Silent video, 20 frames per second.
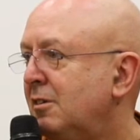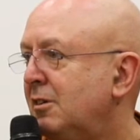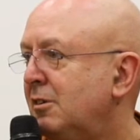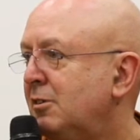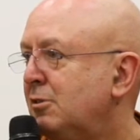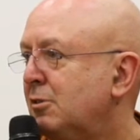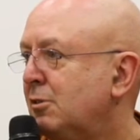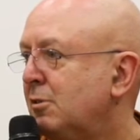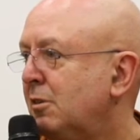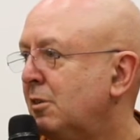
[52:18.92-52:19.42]

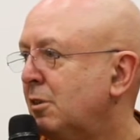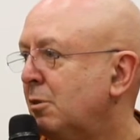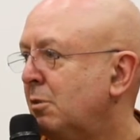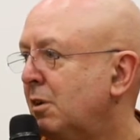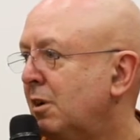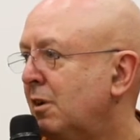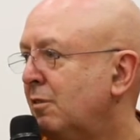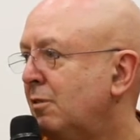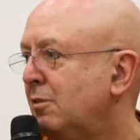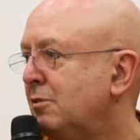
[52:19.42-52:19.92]
Enjoying the
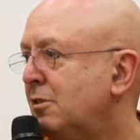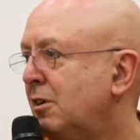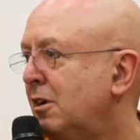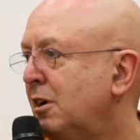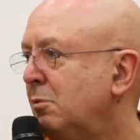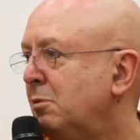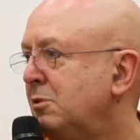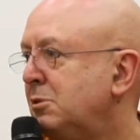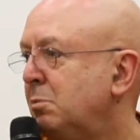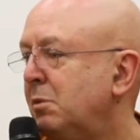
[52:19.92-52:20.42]
wonderful
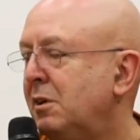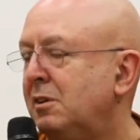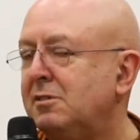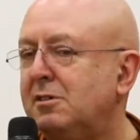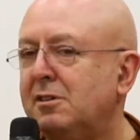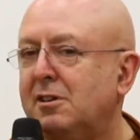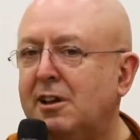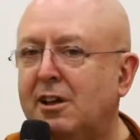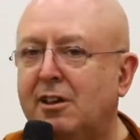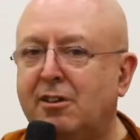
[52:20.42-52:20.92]
time we spent
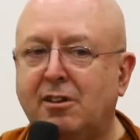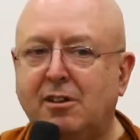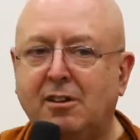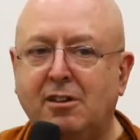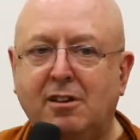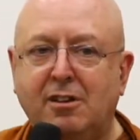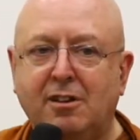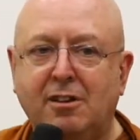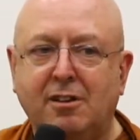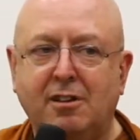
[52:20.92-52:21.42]
together.
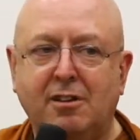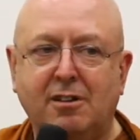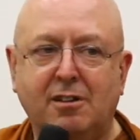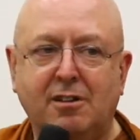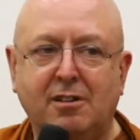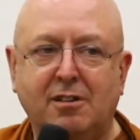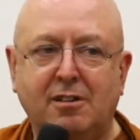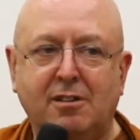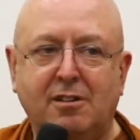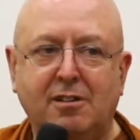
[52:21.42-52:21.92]

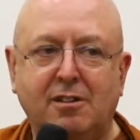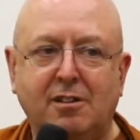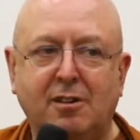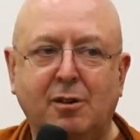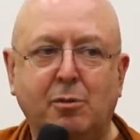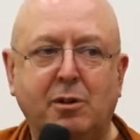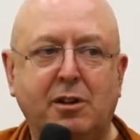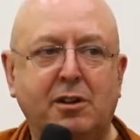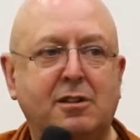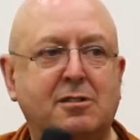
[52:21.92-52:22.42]

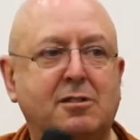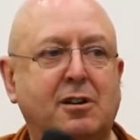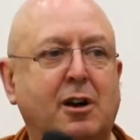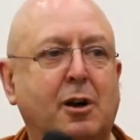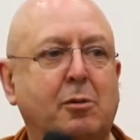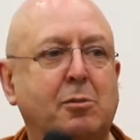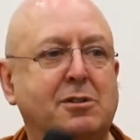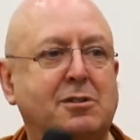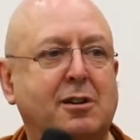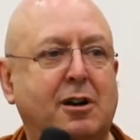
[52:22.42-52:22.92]
When the
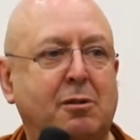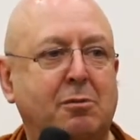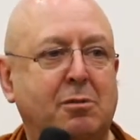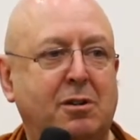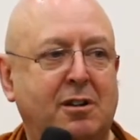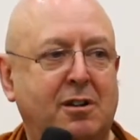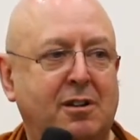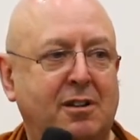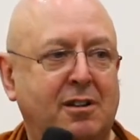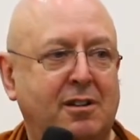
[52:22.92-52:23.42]
time is up,
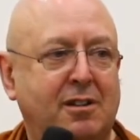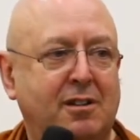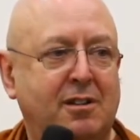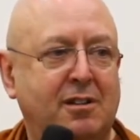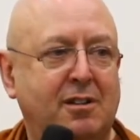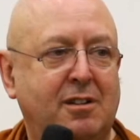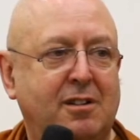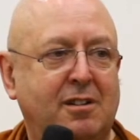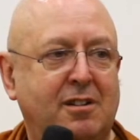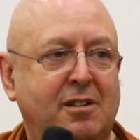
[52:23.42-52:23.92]

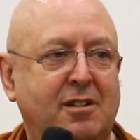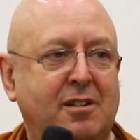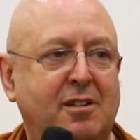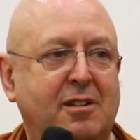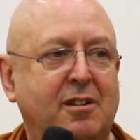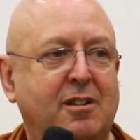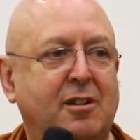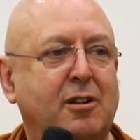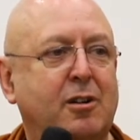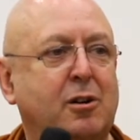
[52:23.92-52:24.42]

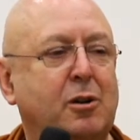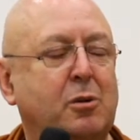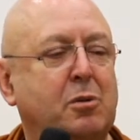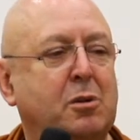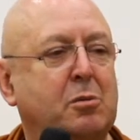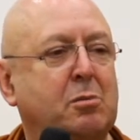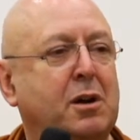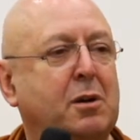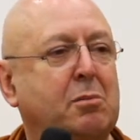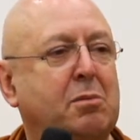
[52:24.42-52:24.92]
go
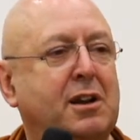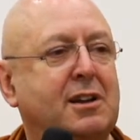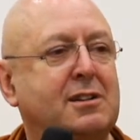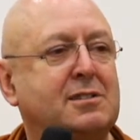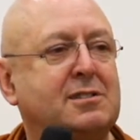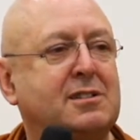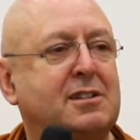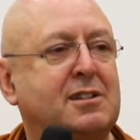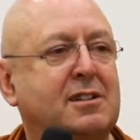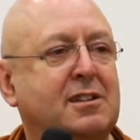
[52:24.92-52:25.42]
with my
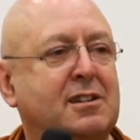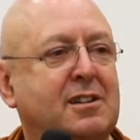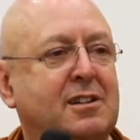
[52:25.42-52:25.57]
blessing.